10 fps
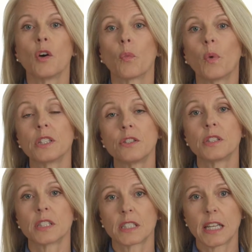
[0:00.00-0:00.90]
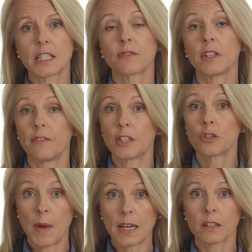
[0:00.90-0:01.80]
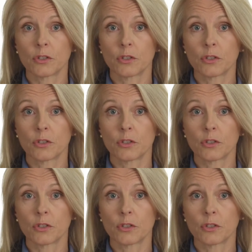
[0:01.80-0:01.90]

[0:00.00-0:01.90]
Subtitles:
Once you successfully finish medical